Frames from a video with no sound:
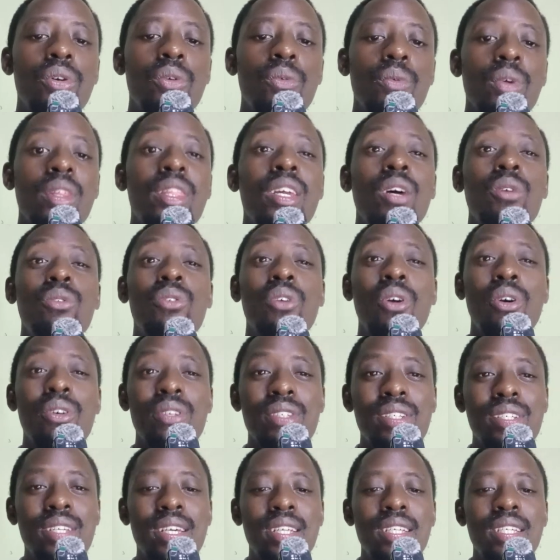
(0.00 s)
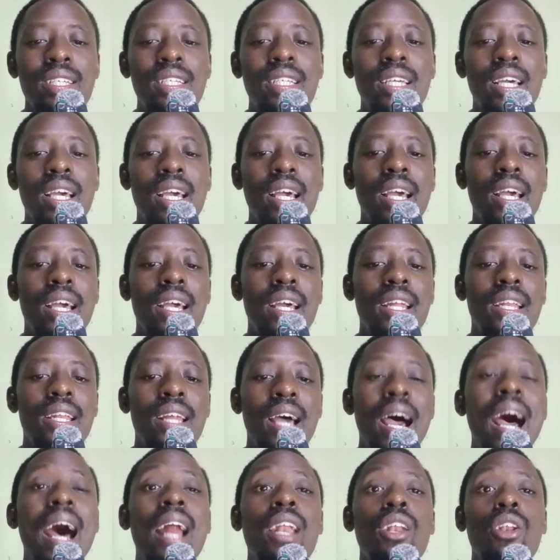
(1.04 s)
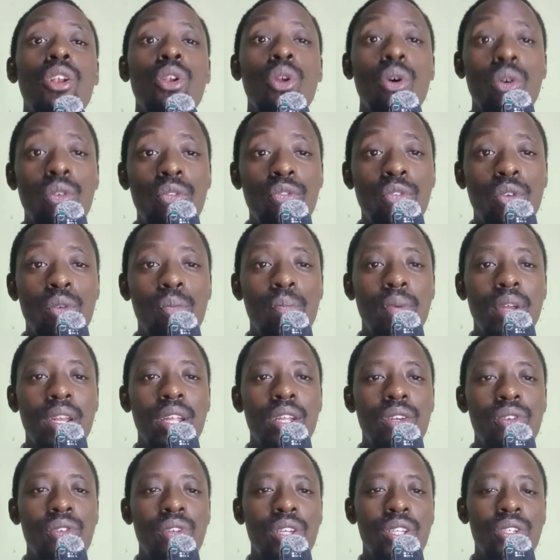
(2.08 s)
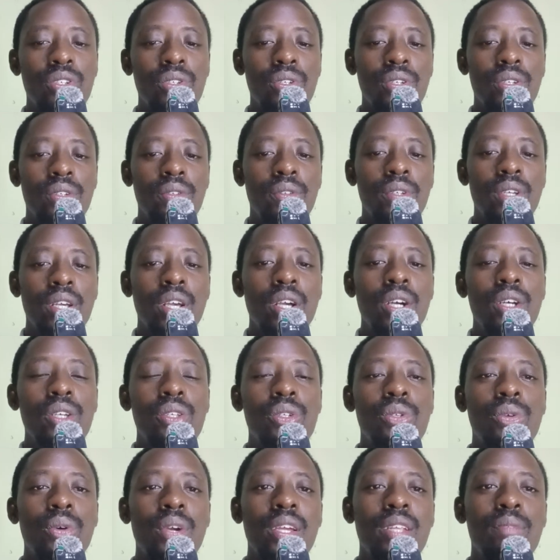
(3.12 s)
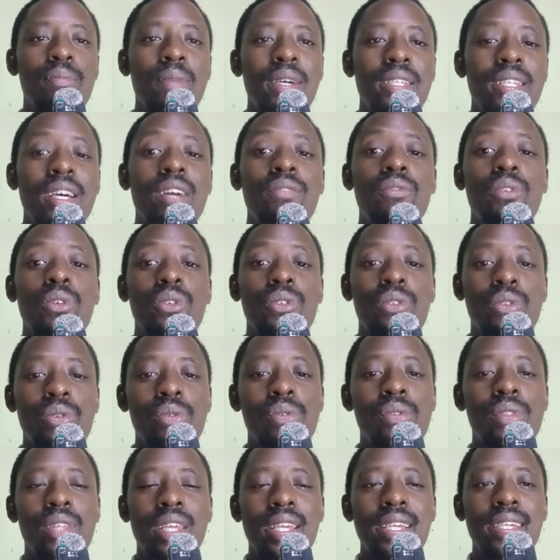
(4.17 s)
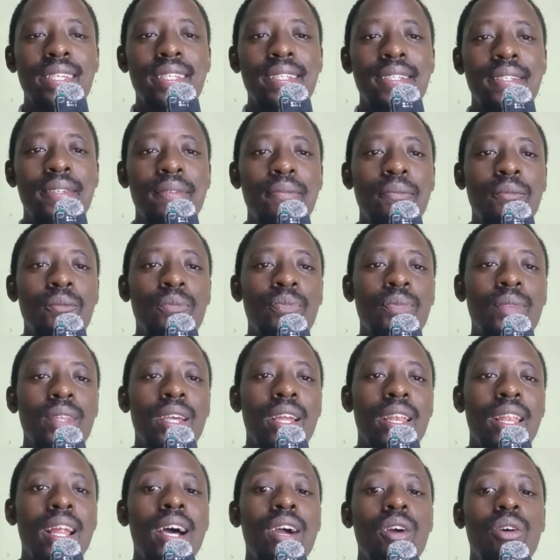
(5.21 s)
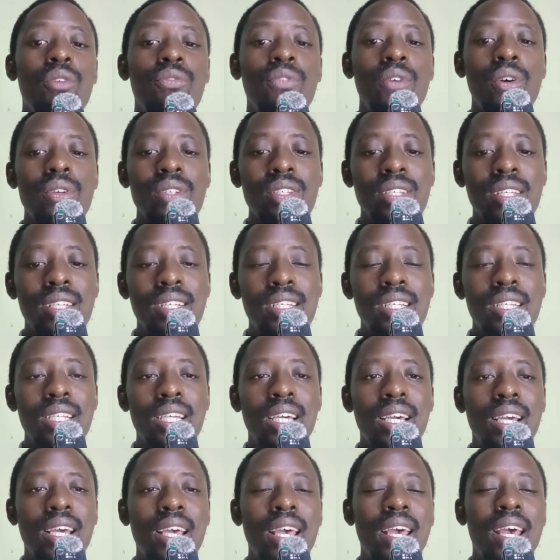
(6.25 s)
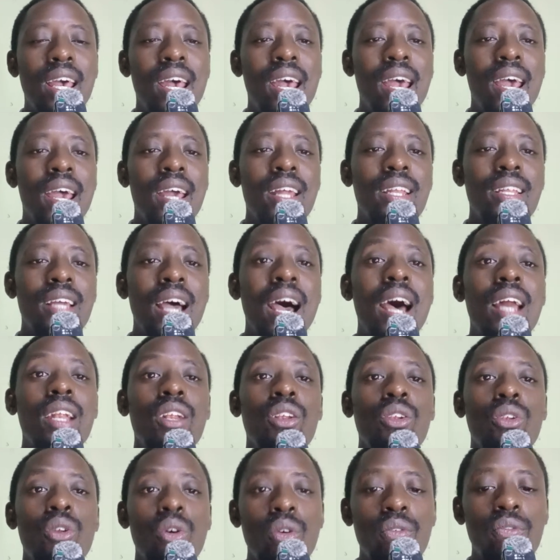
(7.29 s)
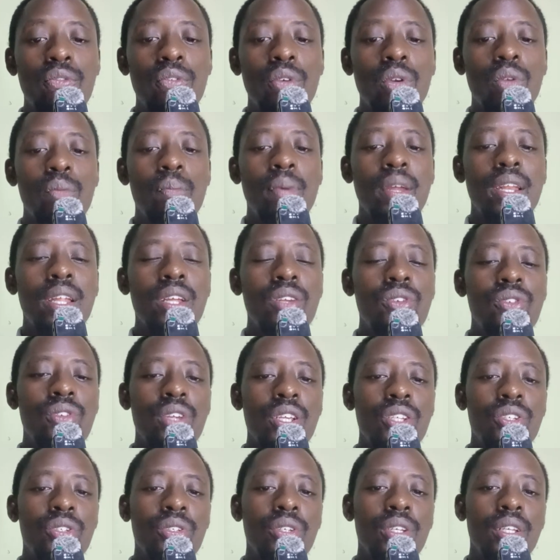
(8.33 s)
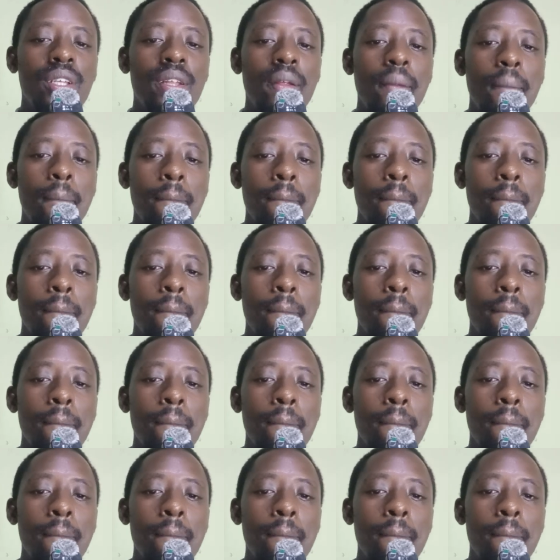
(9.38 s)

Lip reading: without consent and unlawful penetration. So it must have those two things, lack of consent and unlawful penetration.